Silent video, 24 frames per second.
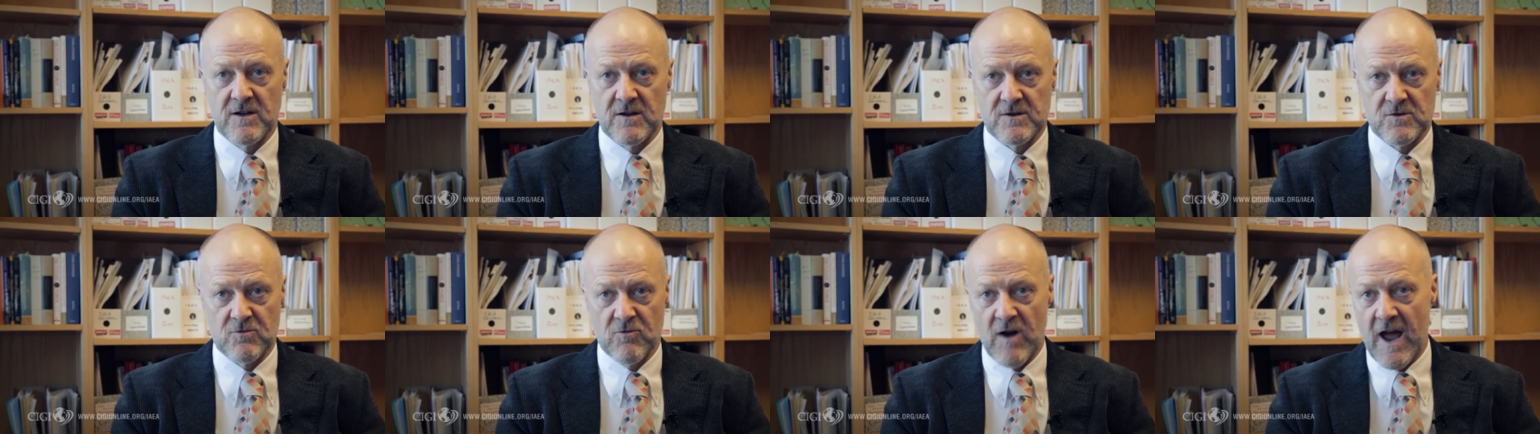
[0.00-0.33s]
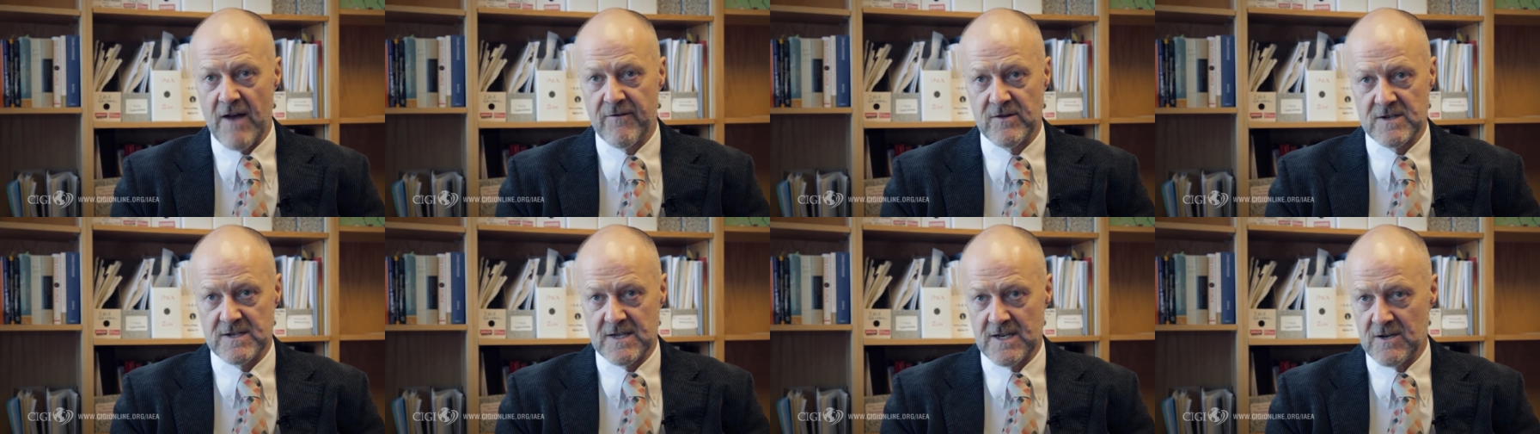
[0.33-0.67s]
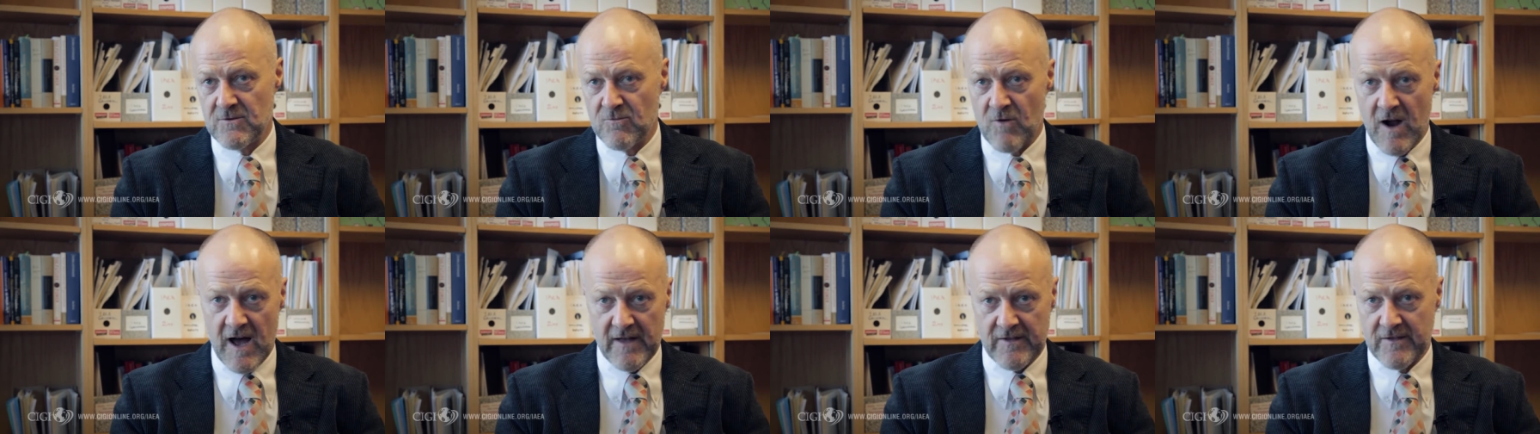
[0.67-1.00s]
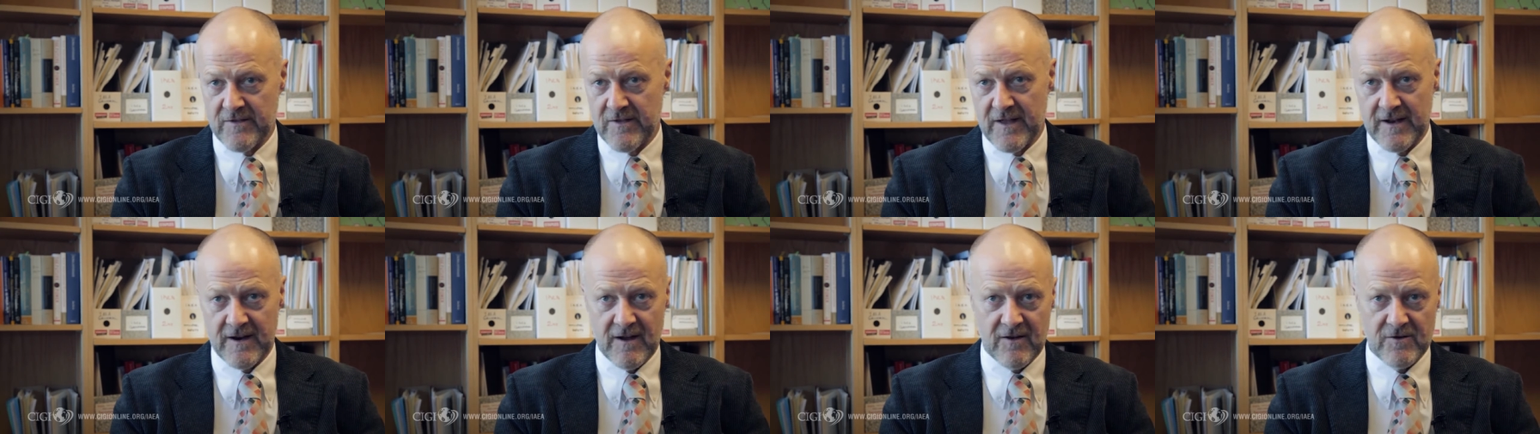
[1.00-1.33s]
on gravity rather
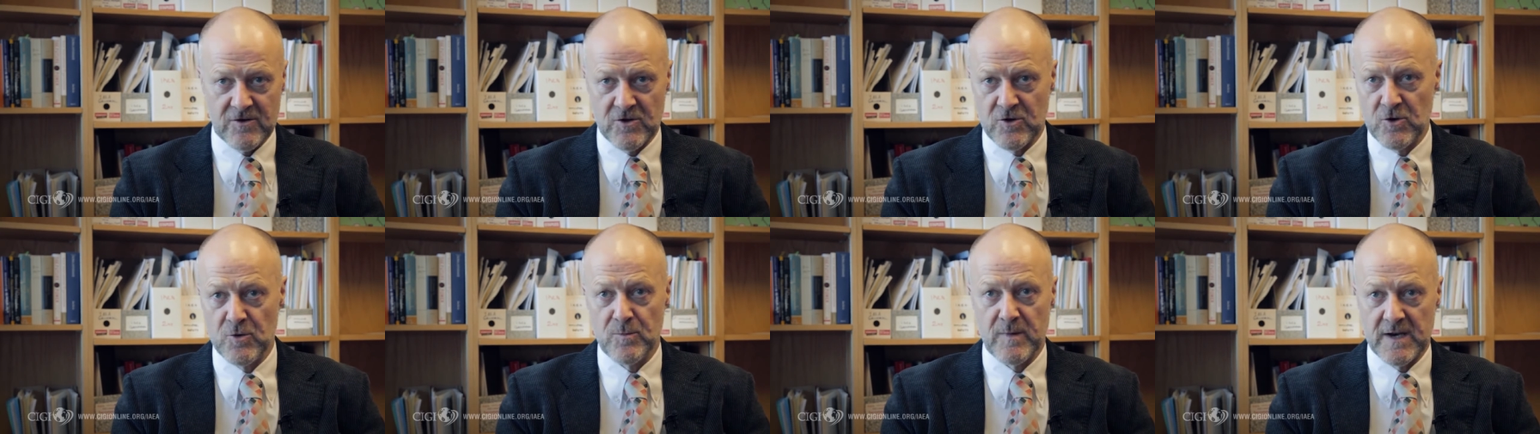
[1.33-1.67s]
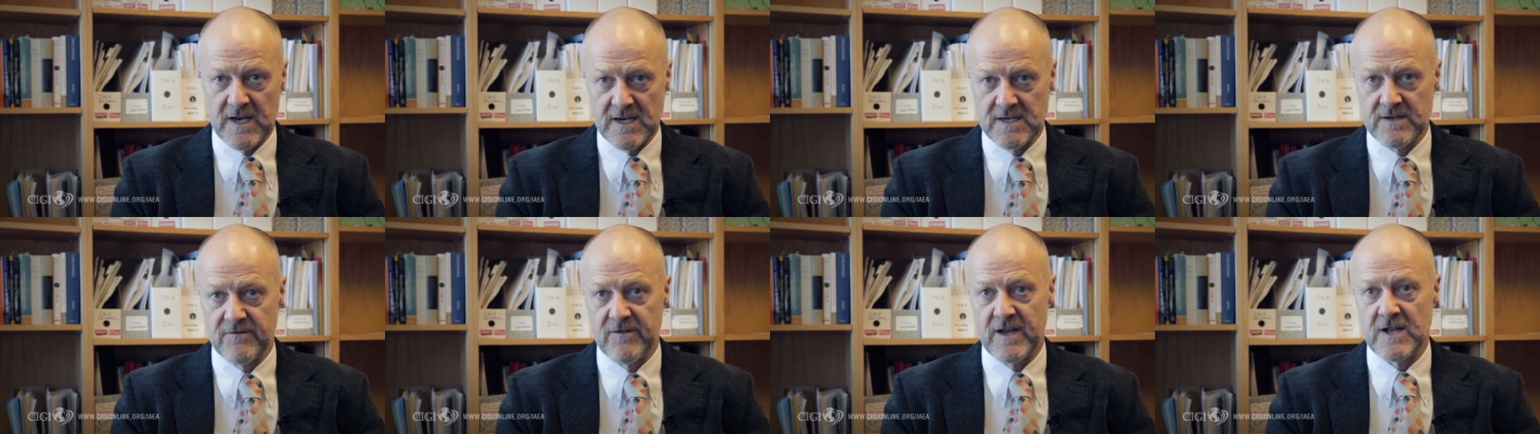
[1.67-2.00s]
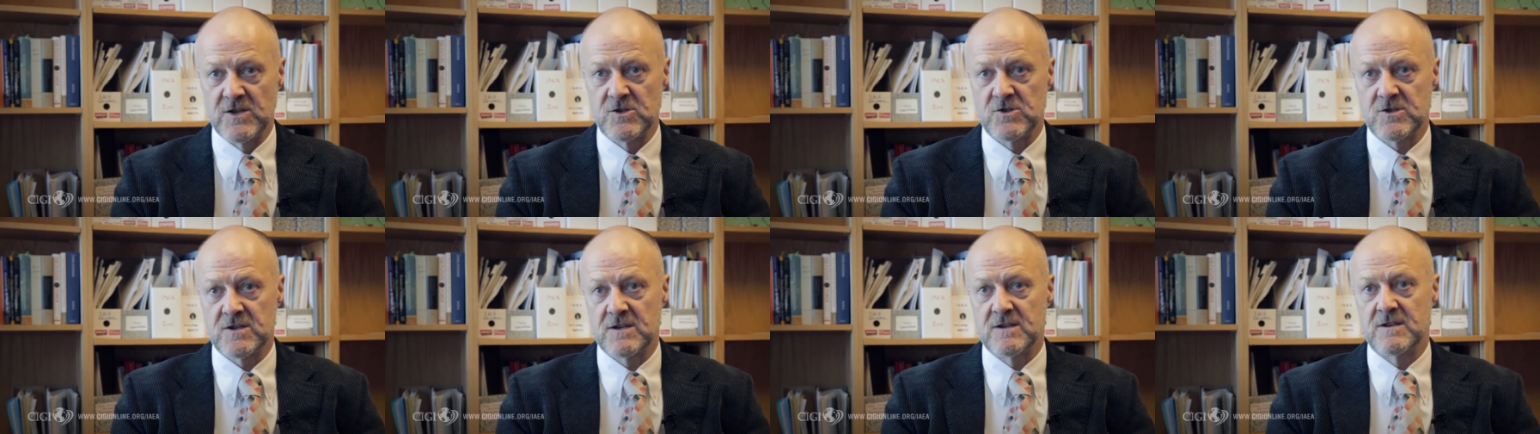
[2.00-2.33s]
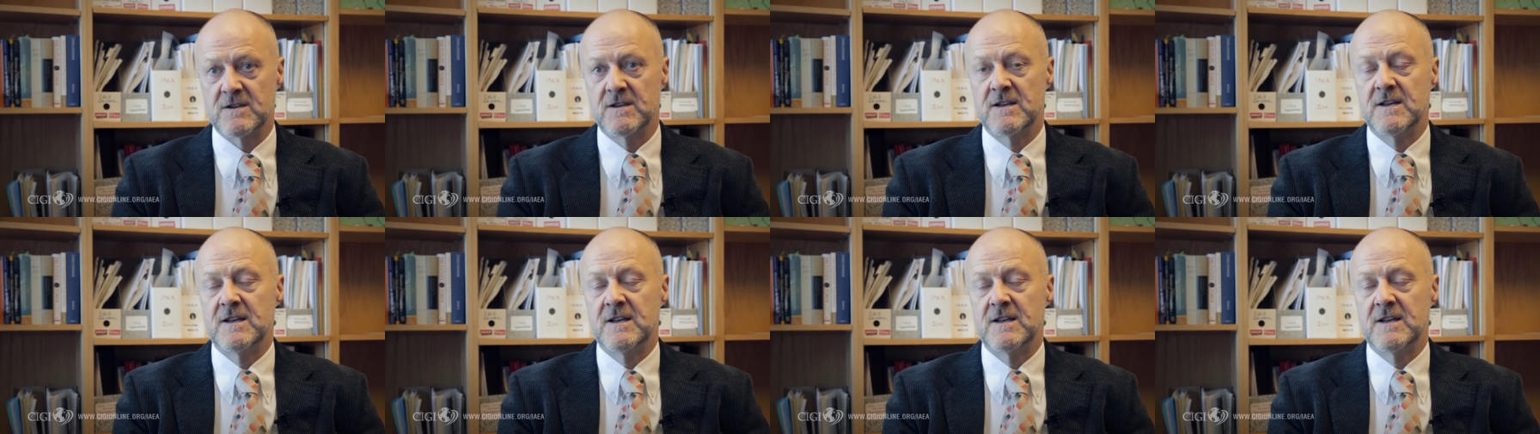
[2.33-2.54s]
than on human intervention.